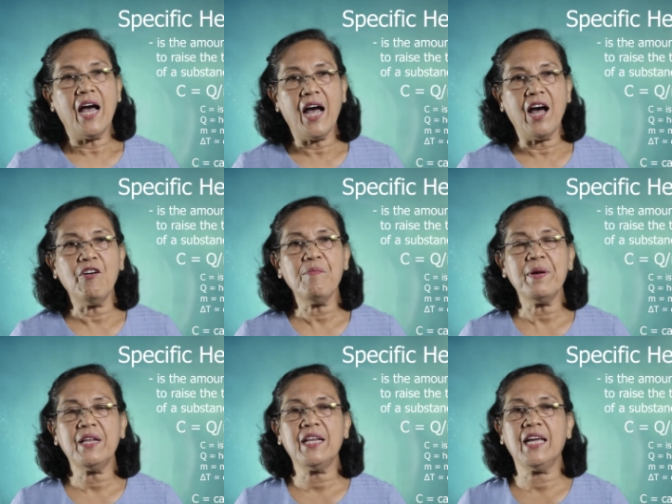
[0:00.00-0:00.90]
How
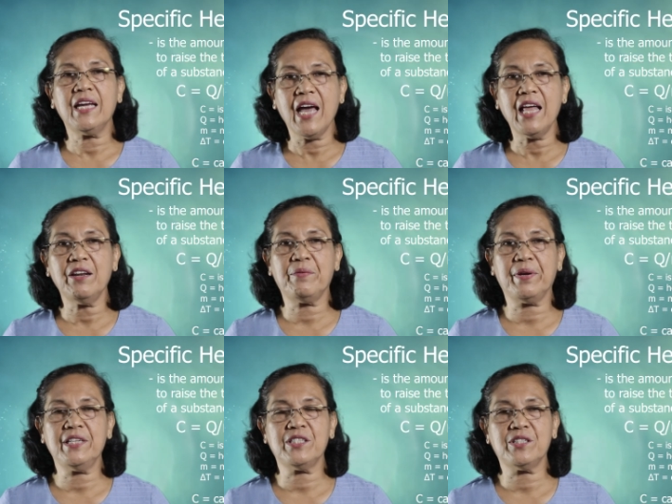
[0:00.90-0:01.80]
many
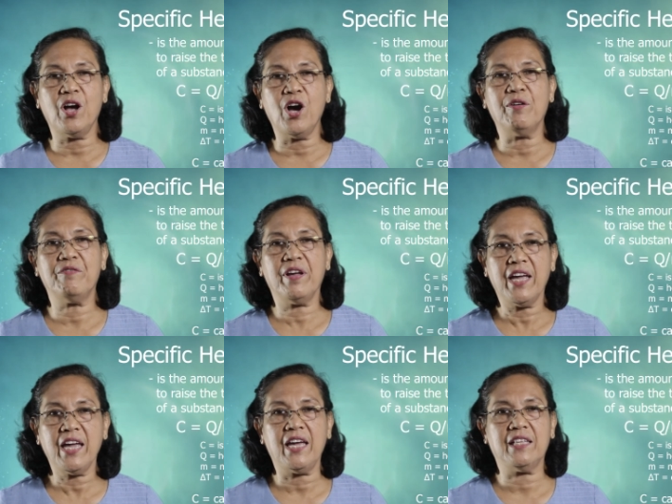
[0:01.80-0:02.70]
calories of
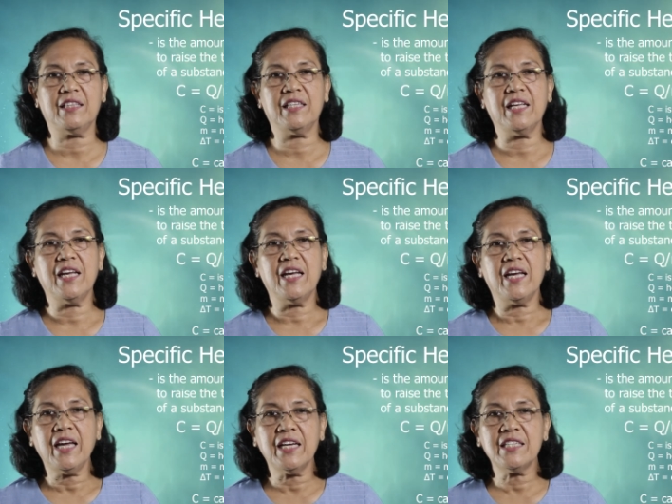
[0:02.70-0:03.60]
heat
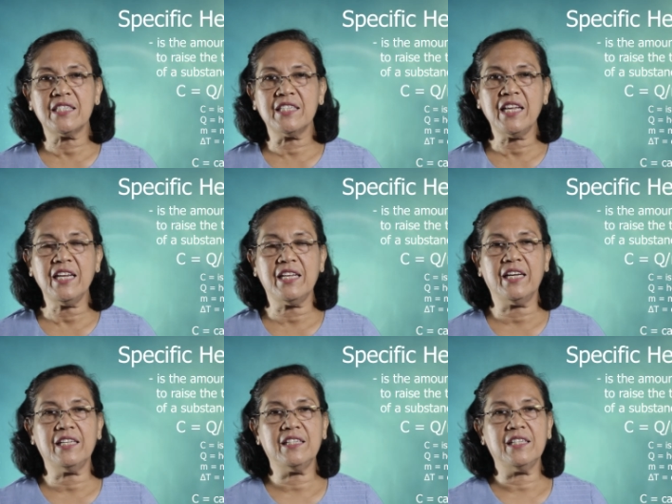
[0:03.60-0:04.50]
is
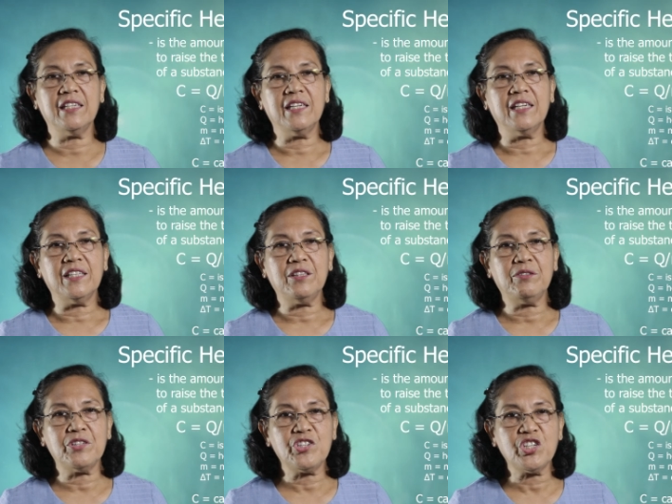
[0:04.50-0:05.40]
needed
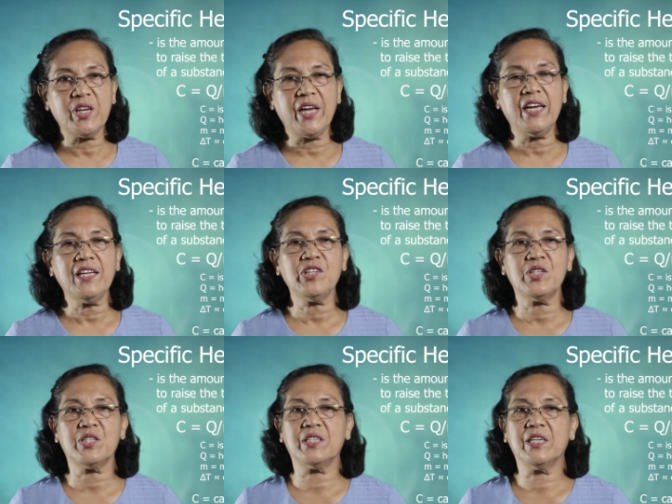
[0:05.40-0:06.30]
to
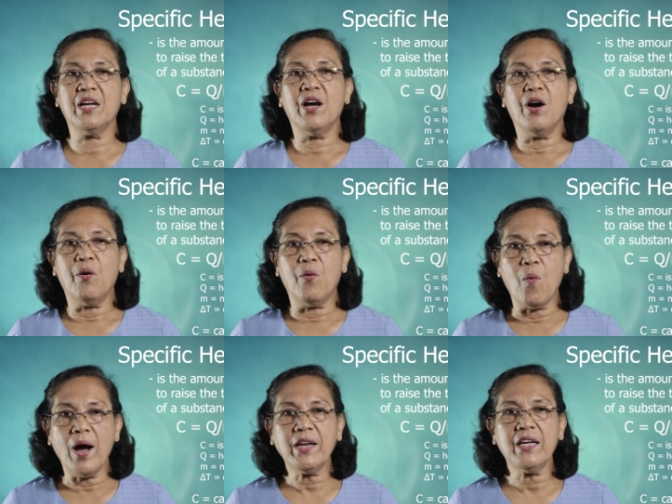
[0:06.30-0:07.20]
change
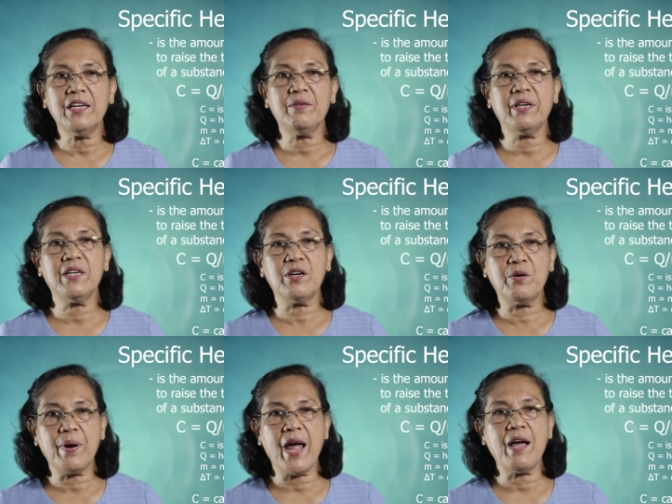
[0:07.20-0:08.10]
100
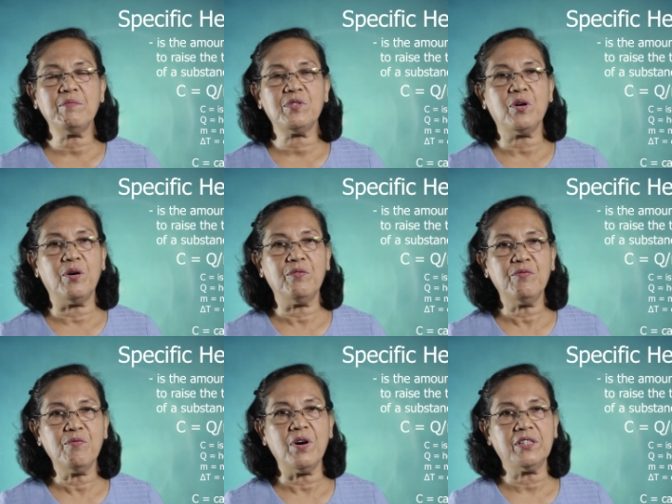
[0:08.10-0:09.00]
grams of
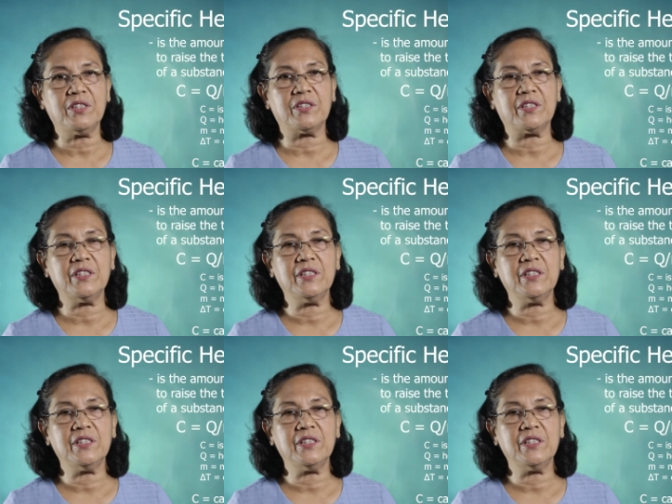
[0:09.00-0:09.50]
water